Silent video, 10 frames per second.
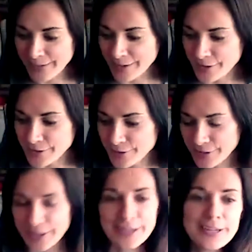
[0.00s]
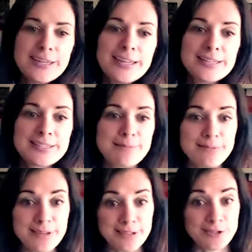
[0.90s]
You're going to need
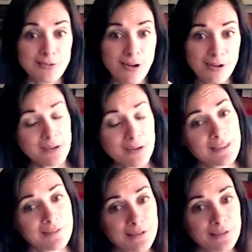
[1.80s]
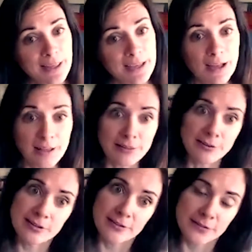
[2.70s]
something to draw with if you like
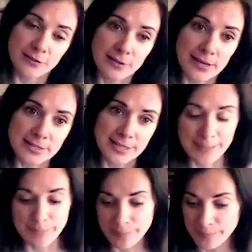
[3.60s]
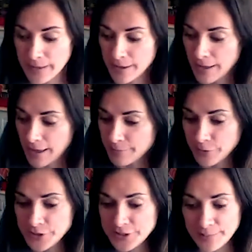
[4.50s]
color, if you like to keep it
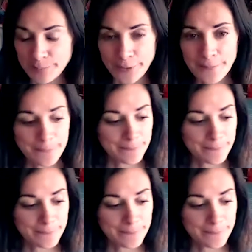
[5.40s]
more simple.